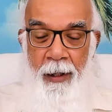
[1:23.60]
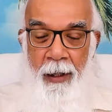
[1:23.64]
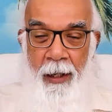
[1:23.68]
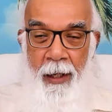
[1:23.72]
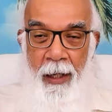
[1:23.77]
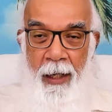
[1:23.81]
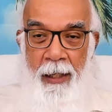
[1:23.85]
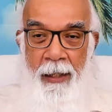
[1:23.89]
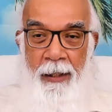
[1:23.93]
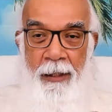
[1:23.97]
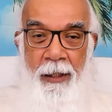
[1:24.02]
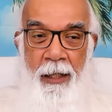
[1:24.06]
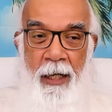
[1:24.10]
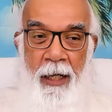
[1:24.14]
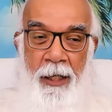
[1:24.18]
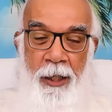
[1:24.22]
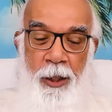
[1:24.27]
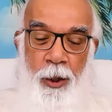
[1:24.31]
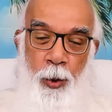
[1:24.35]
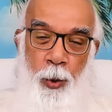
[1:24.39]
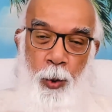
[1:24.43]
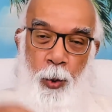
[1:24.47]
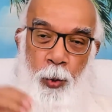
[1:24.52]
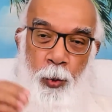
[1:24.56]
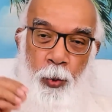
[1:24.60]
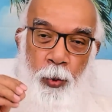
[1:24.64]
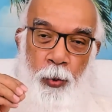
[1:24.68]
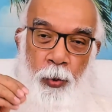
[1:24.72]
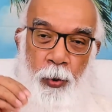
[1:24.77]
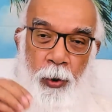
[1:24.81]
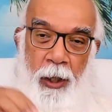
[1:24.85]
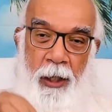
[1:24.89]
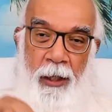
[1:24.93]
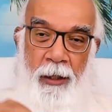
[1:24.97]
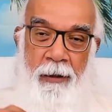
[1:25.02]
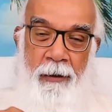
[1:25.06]
And then you
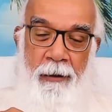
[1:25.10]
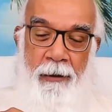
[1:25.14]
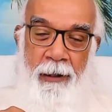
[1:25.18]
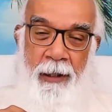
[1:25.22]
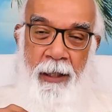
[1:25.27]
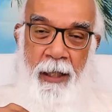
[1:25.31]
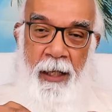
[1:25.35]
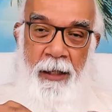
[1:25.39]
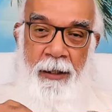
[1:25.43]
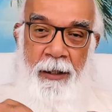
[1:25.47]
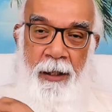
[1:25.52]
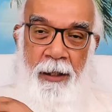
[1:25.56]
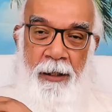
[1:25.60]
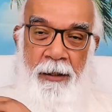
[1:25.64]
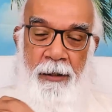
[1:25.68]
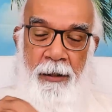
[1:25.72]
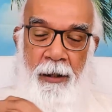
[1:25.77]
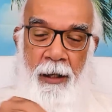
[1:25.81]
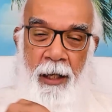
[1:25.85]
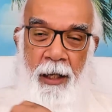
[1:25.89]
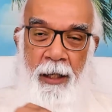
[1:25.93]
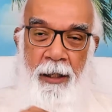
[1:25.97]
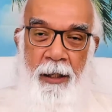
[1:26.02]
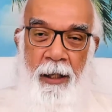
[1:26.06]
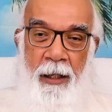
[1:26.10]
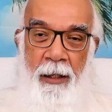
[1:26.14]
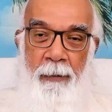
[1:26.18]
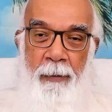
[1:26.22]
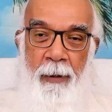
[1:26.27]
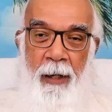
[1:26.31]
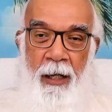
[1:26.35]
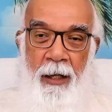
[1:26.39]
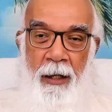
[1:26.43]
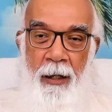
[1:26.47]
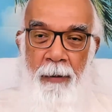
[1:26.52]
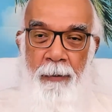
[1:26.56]
work on that intellect, it
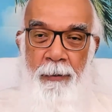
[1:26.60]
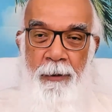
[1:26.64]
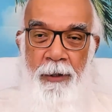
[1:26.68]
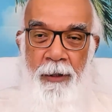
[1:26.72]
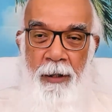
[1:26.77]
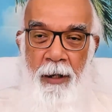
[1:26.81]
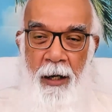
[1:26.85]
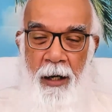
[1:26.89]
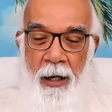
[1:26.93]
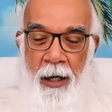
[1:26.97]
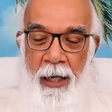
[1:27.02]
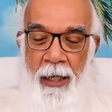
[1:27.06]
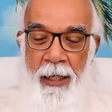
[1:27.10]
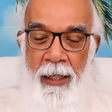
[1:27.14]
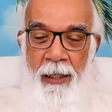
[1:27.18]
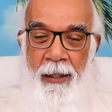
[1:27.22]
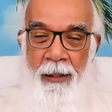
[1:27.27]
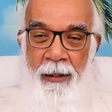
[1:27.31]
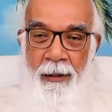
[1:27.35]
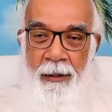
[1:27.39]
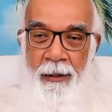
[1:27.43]
becomes I.